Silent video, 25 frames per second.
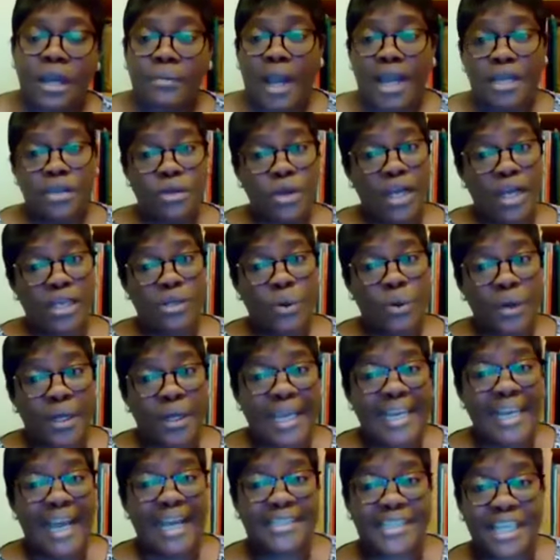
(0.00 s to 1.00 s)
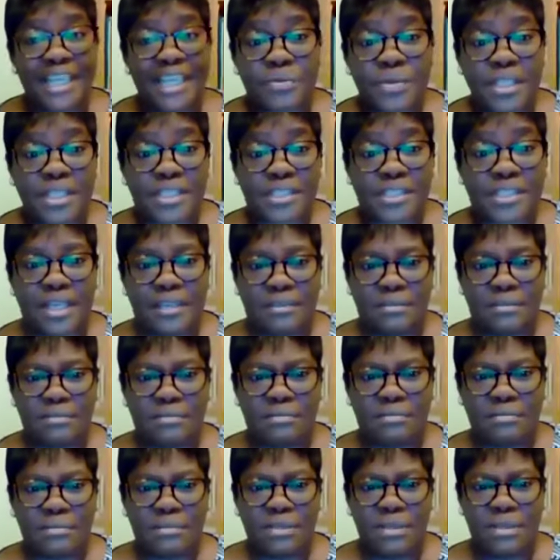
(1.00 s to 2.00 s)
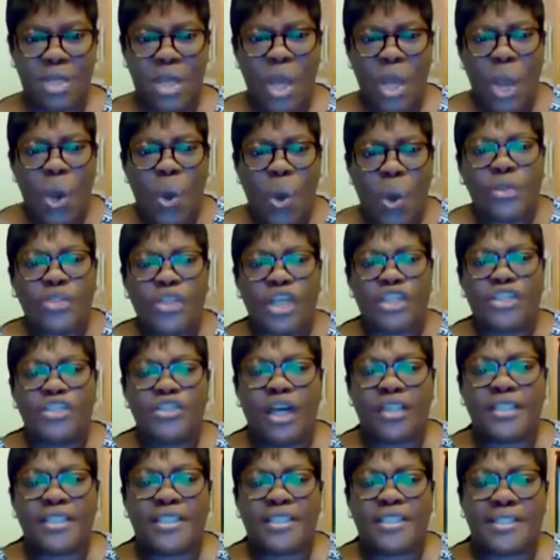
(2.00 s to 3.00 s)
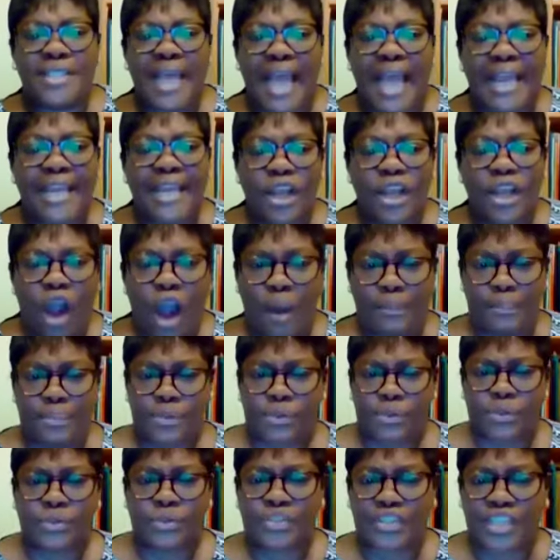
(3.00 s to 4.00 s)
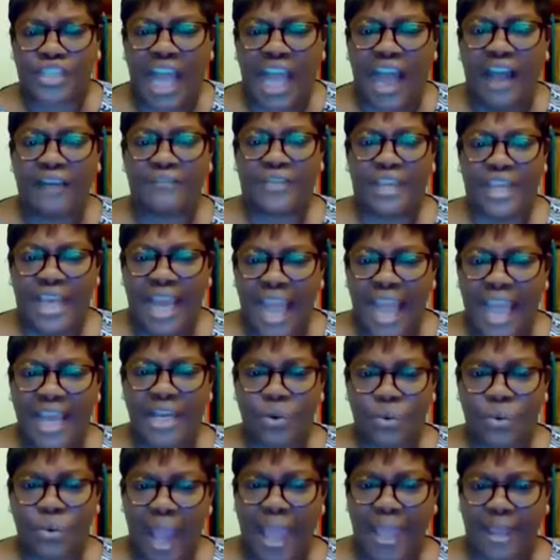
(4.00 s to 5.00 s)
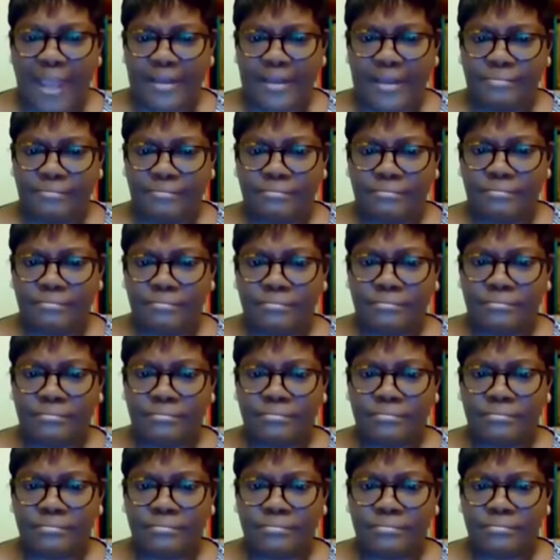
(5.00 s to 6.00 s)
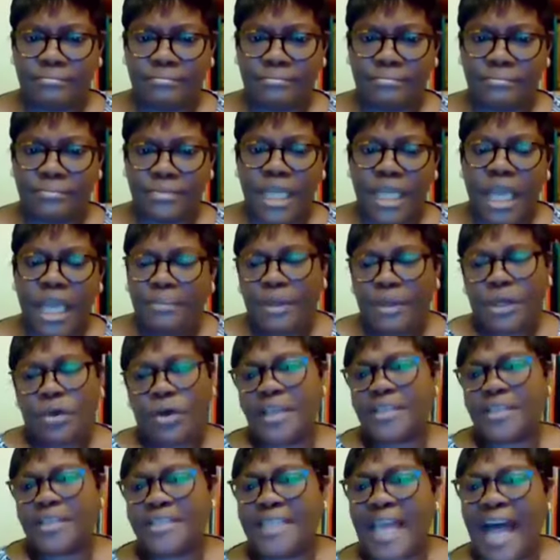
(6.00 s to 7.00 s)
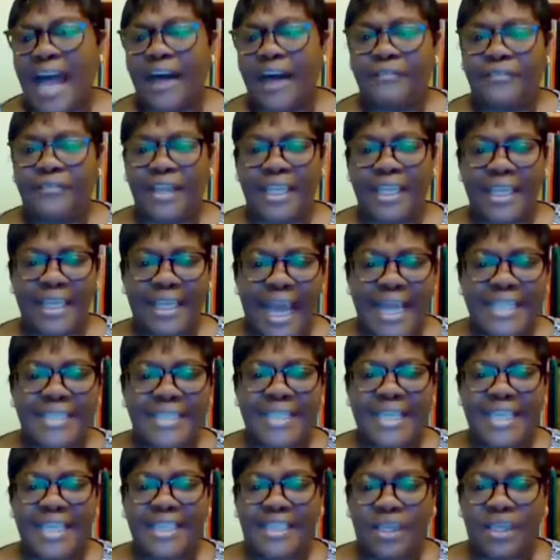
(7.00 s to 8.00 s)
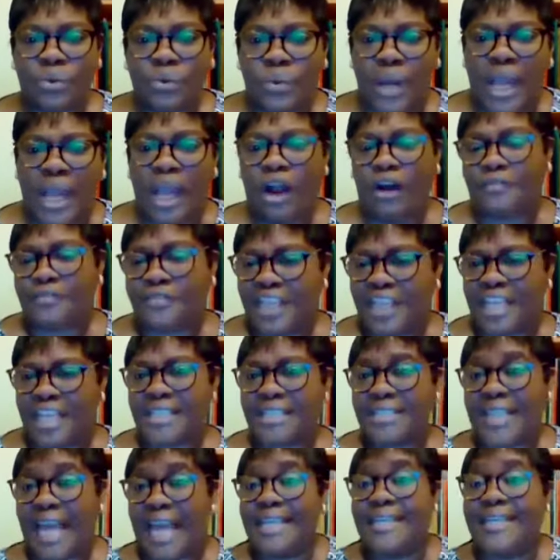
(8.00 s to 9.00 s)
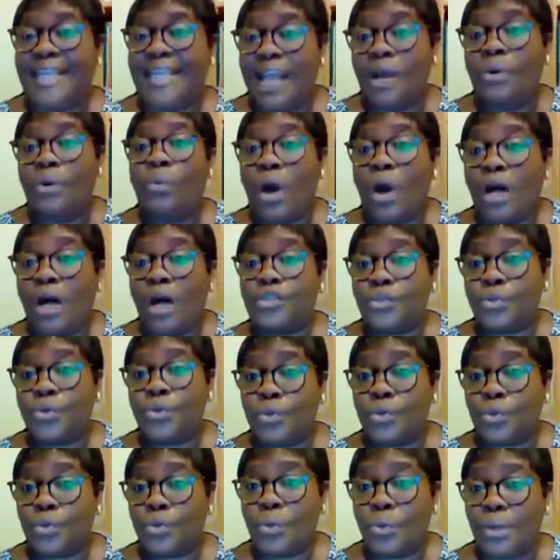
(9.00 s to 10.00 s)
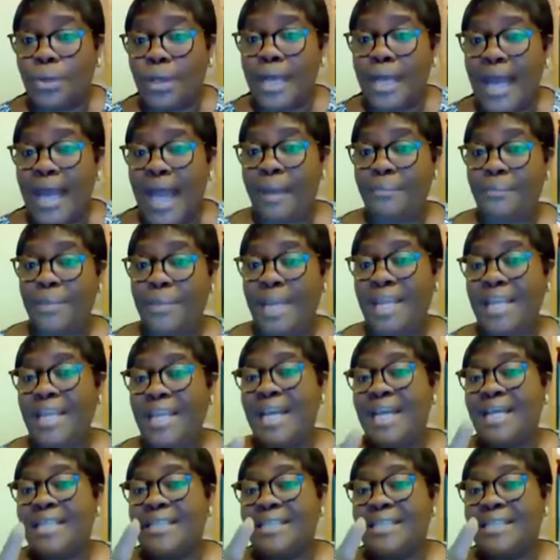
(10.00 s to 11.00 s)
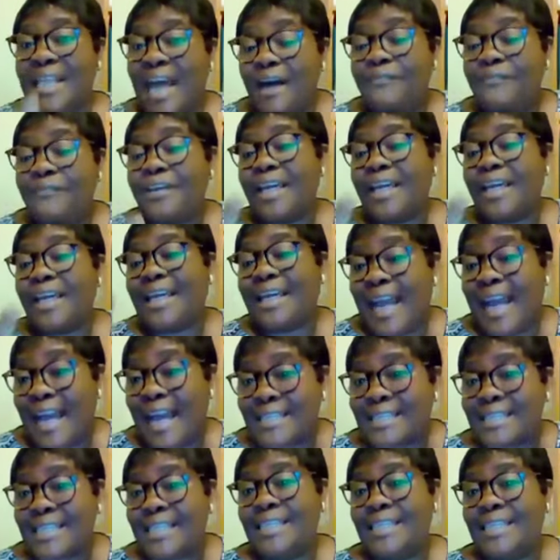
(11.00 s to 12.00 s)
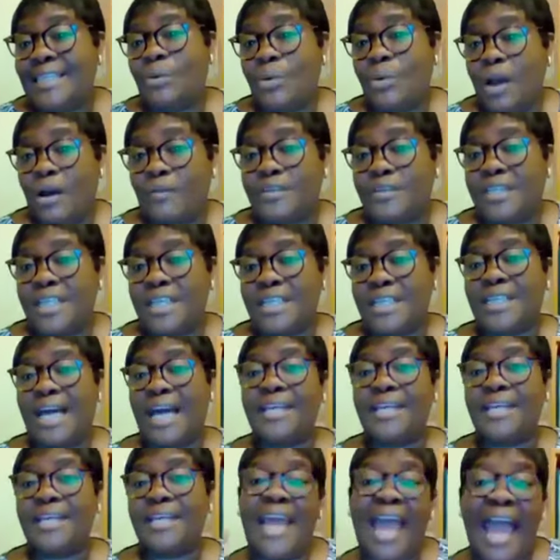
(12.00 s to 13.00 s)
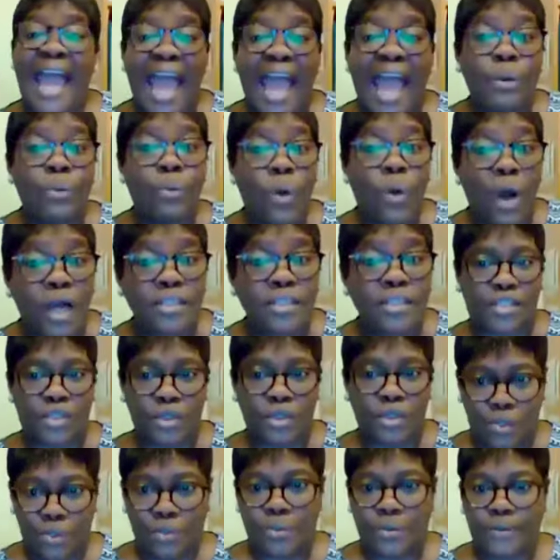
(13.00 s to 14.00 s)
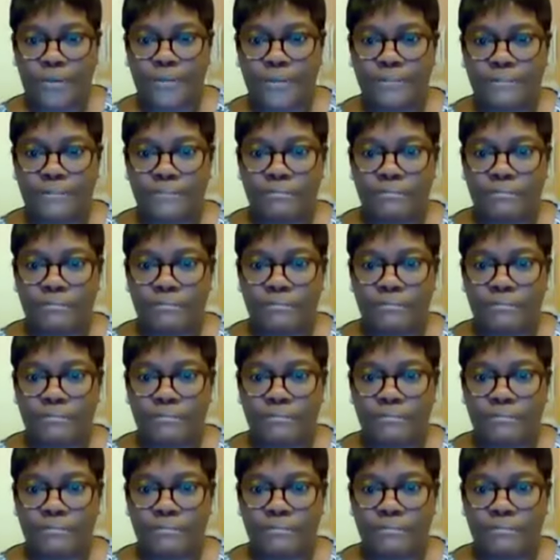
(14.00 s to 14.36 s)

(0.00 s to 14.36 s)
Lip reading: When you are looking at a Christian who does not sign up to serve in any way, because serving gets in the way of things that they want to do. I mean, serving gets in the way of the things that they want to do.